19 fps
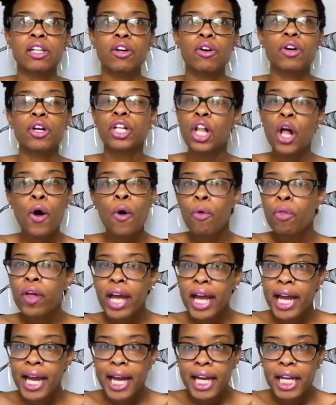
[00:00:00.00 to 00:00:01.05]

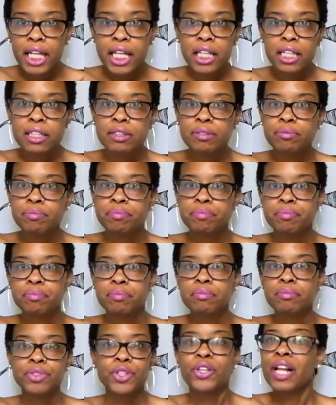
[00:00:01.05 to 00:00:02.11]
clothing.
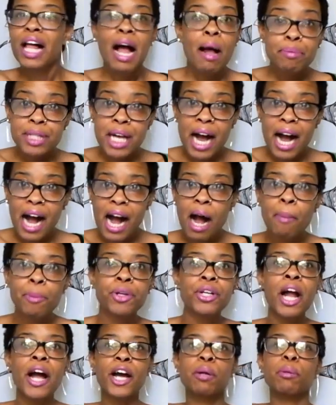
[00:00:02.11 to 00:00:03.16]
your laptop,
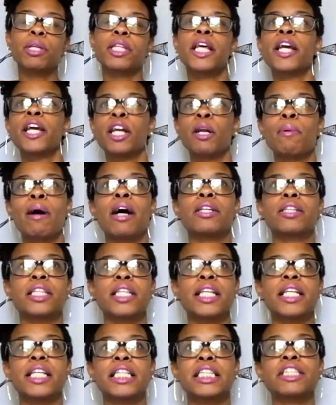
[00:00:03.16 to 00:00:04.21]
you're not going to be thinking about
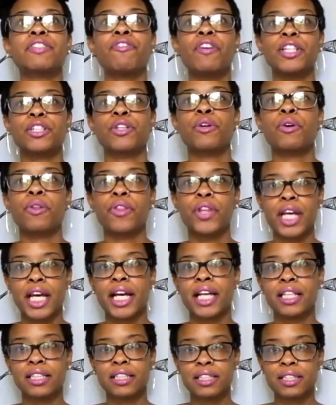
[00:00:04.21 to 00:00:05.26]
these physical
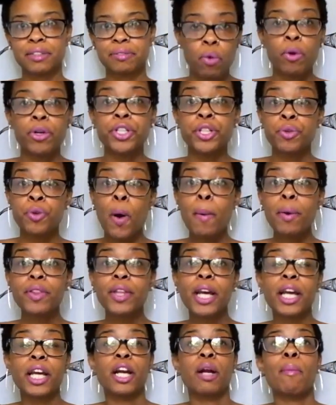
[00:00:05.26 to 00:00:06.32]
things. What you will be
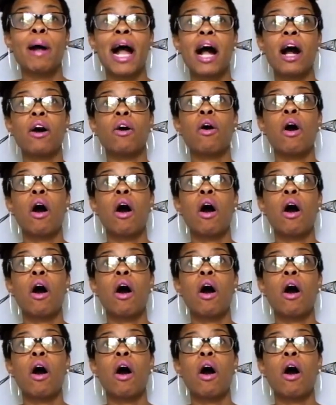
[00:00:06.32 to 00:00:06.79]
thinking about